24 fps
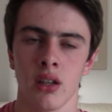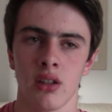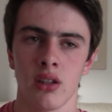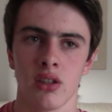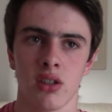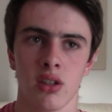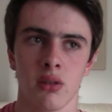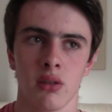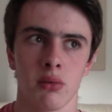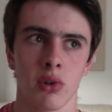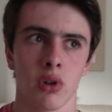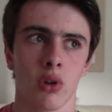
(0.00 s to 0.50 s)

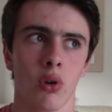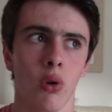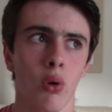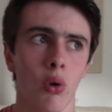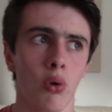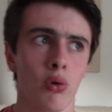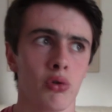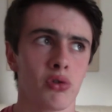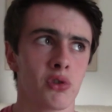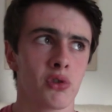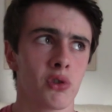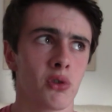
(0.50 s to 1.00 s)
to
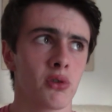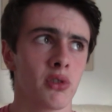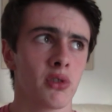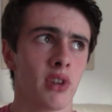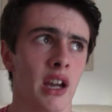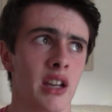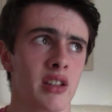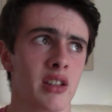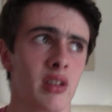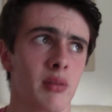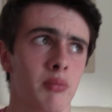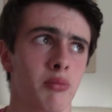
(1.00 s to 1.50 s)
record on
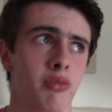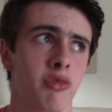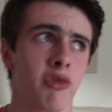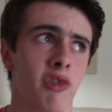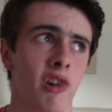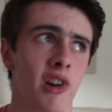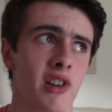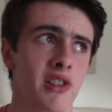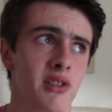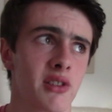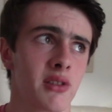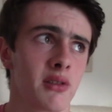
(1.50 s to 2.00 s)
as a
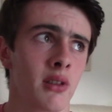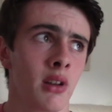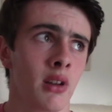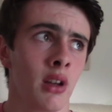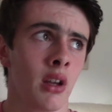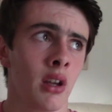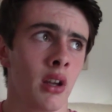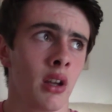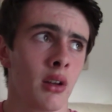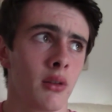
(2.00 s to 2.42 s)
present